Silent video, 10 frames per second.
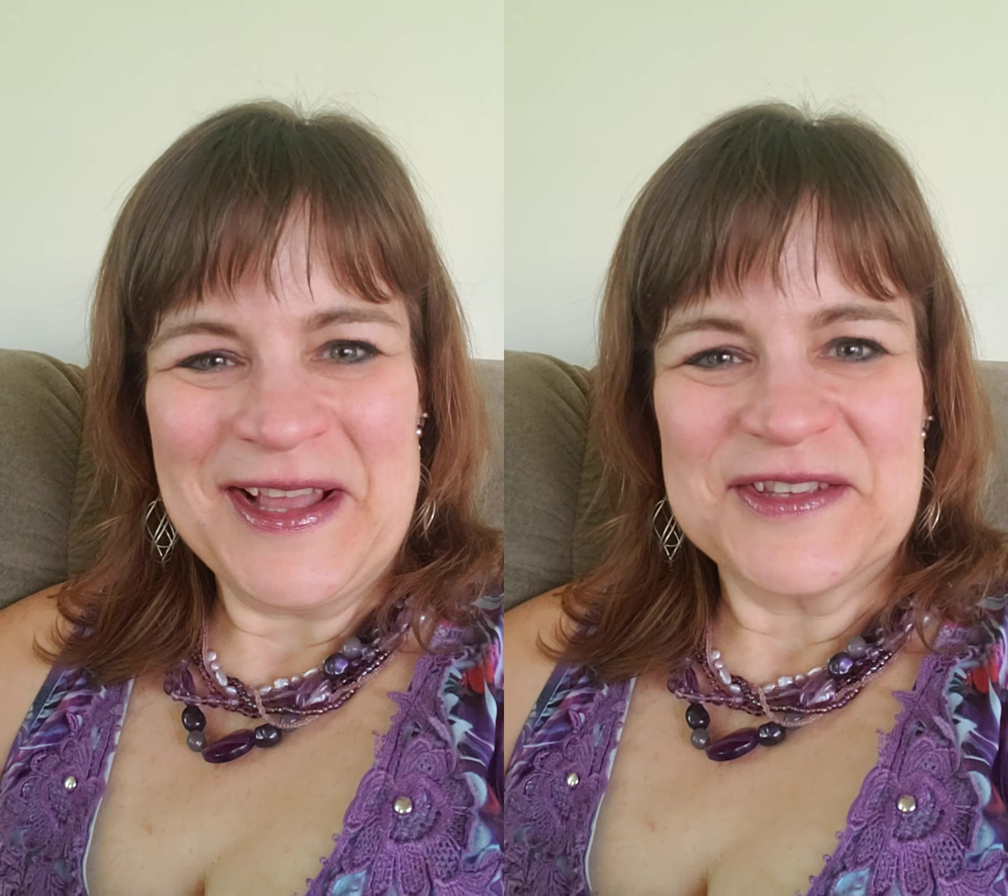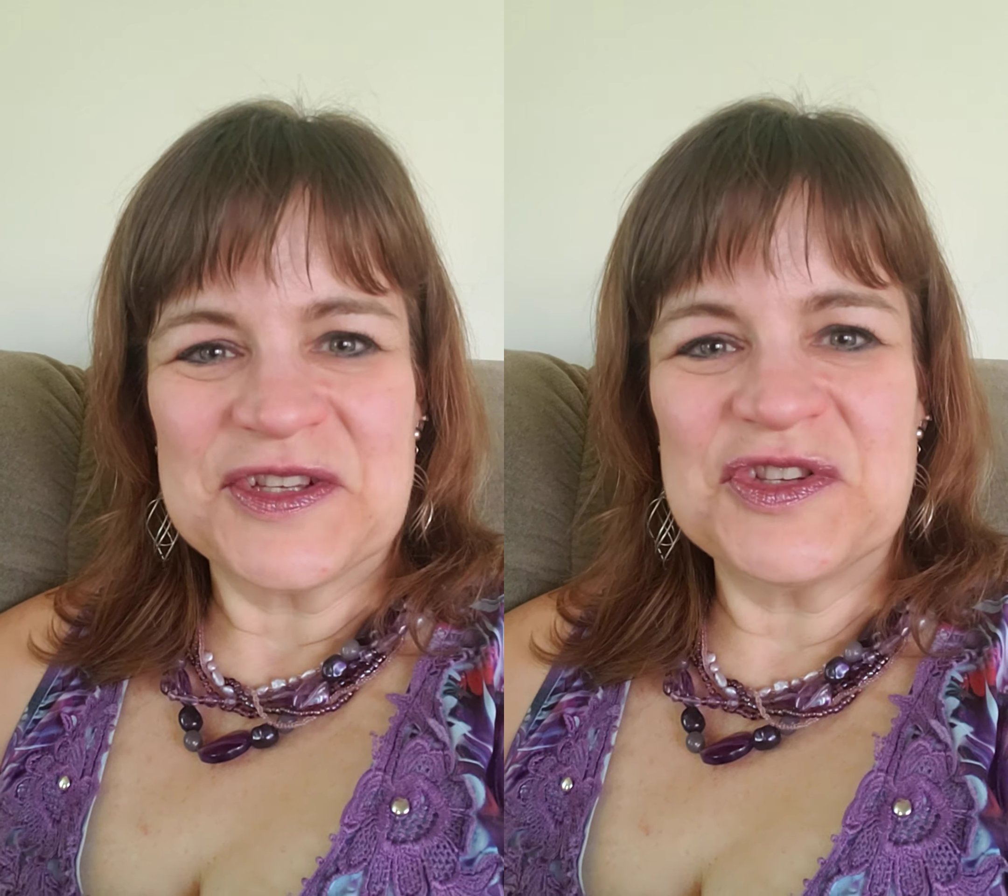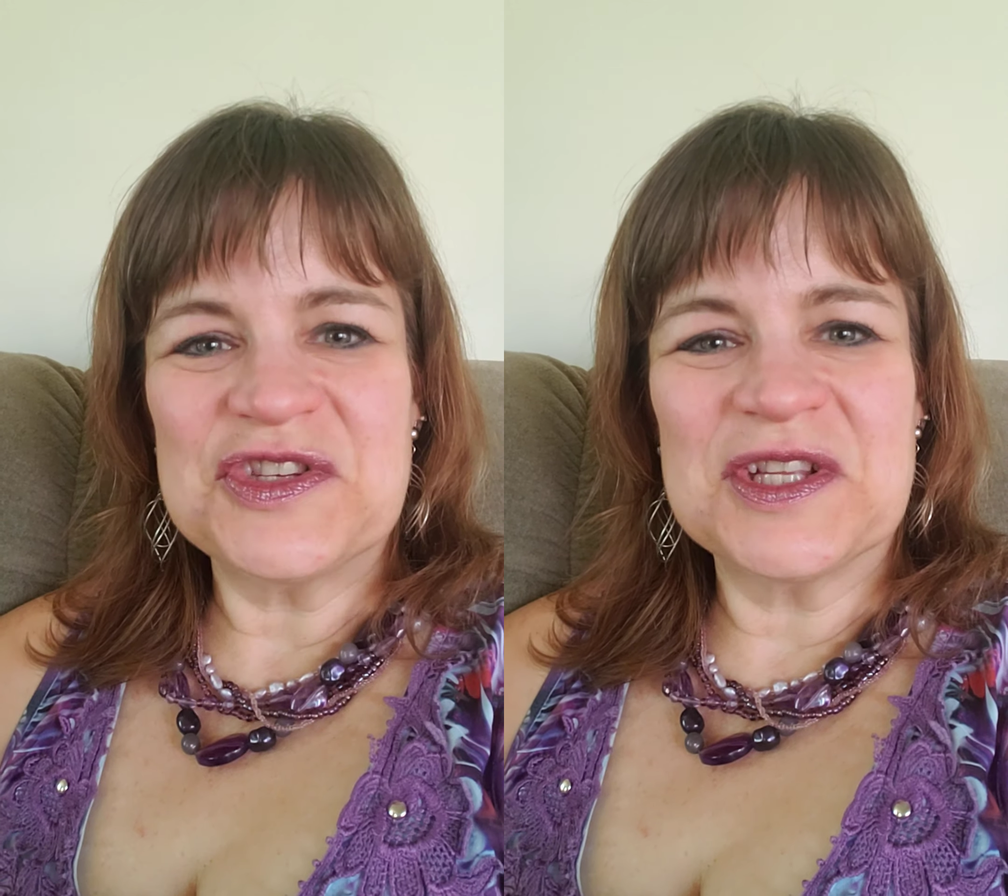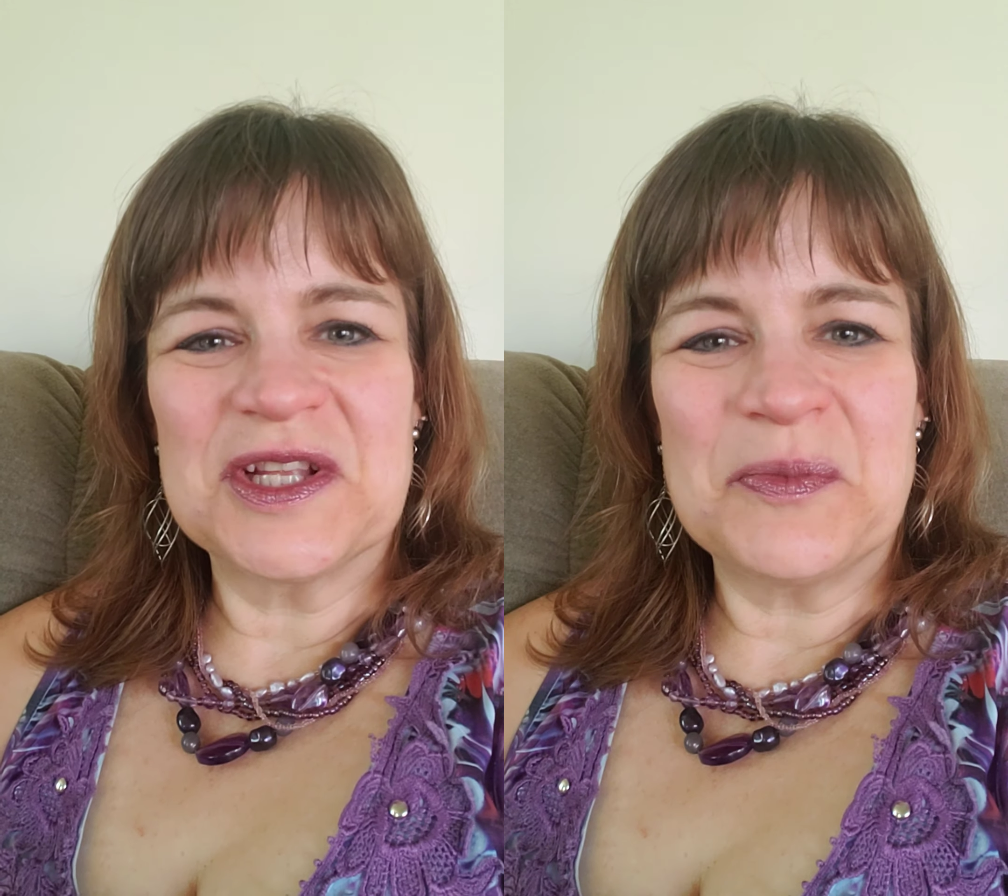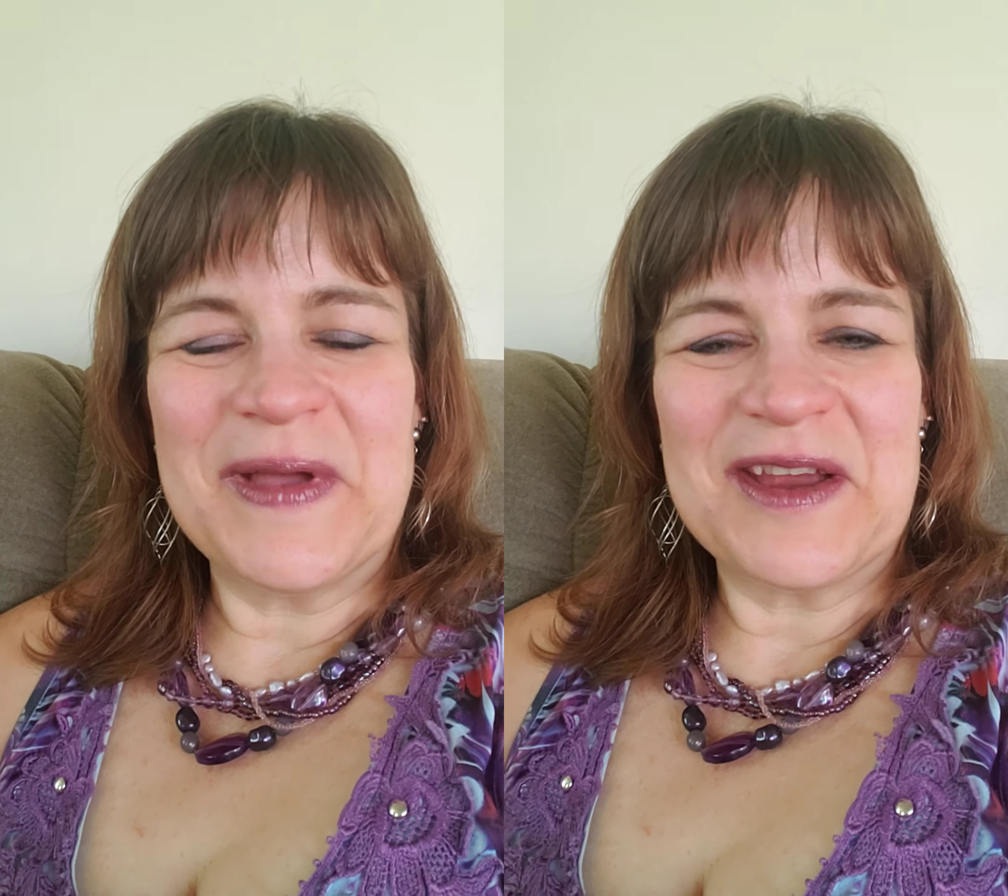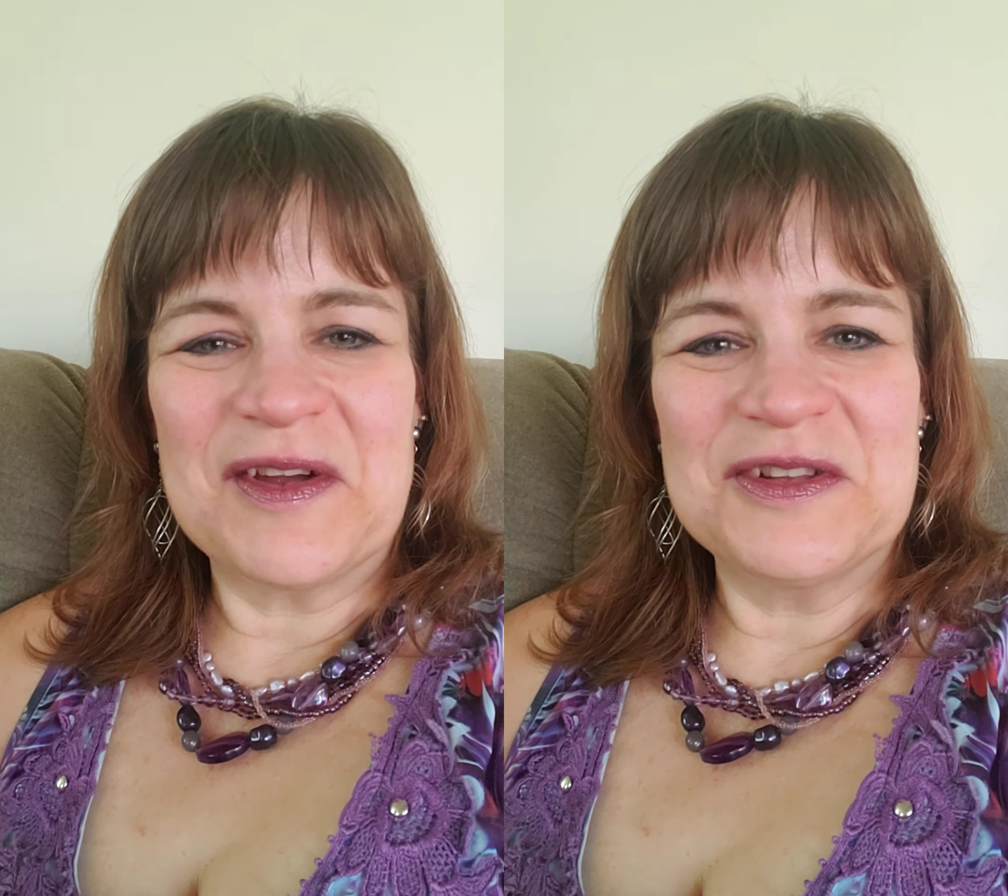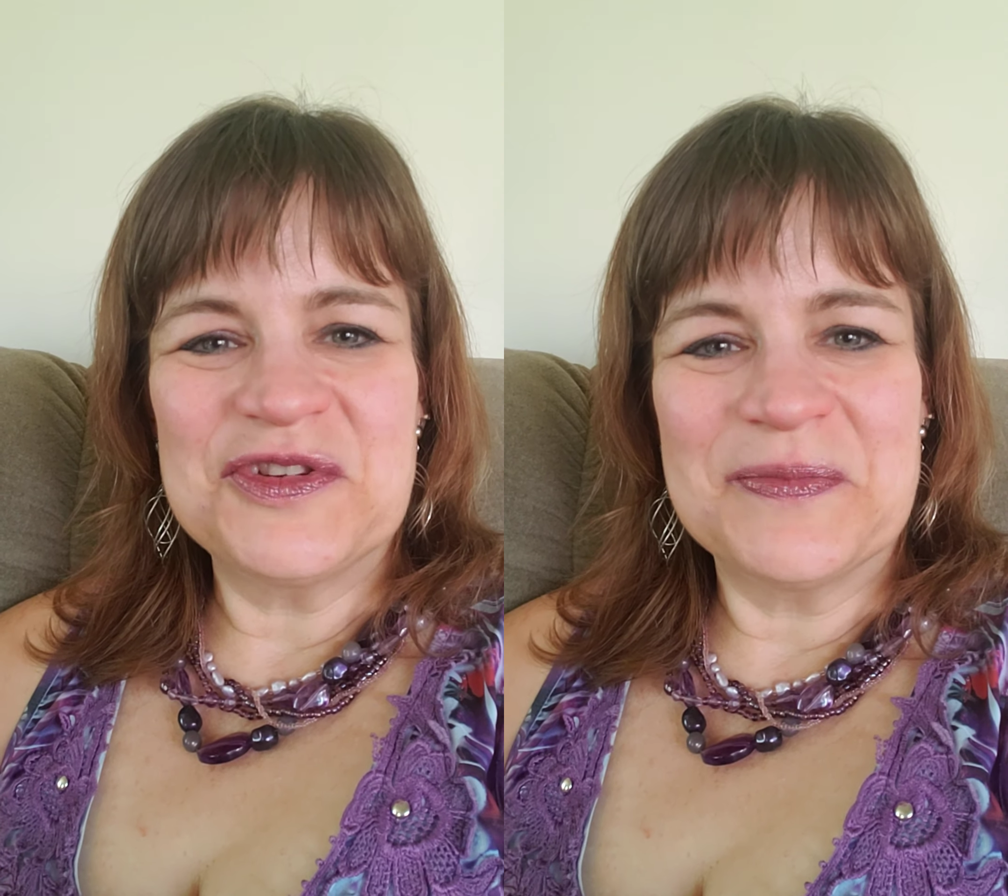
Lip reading: So just a little background